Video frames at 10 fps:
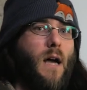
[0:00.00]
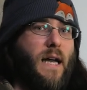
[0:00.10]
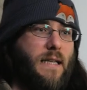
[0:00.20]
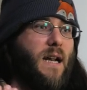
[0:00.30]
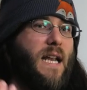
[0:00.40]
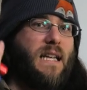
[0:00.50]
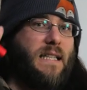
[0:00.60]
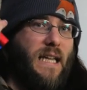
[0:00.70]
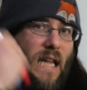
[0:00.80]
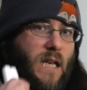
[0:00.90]
identity
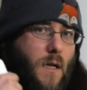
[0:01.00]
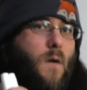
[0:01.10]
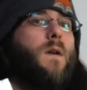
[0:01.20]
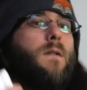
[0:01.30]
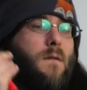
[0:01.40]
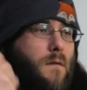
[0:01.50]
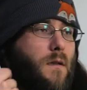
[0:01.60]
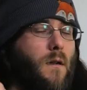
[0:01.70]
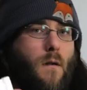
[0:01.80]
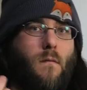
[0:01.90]
is in you. It's,
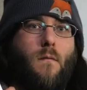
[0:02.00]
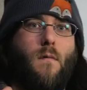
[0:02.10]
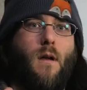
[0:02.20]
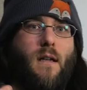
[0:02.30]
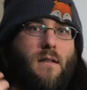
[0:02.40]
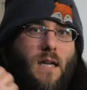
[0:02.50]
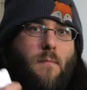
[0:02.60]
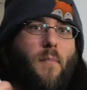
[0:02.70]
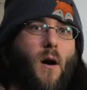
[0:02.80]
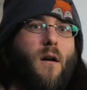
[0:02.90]
you know, a
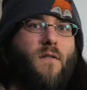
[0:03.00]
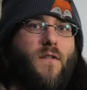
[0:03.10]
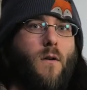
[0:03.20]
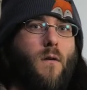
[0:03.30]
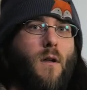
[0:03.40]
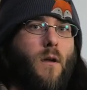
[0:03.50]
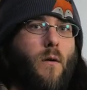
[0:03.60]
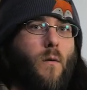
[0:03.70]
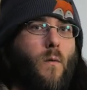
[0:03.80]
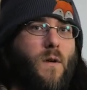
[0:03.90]
deep part of you.
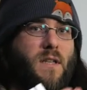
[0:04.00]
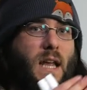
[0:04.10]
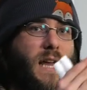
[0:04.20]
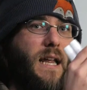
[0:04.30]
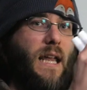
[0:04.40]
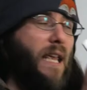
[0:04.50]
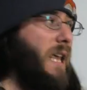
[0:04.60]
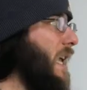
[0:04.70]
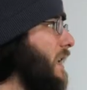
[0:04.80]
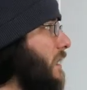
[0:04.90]
We're saying
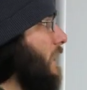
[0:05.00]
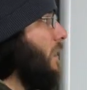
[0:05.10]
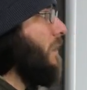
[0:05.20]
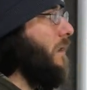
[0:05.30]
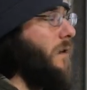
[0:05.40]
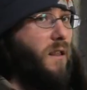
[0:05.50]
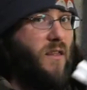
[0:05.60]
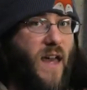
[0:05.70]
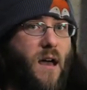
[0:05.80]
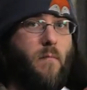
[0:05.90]
in
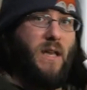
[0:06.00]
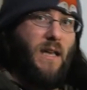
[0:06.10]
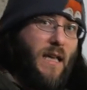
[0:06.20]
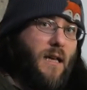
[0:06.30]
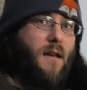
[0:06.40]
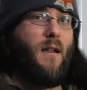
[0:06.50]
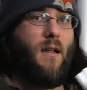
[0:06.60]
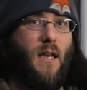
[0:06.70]
them, in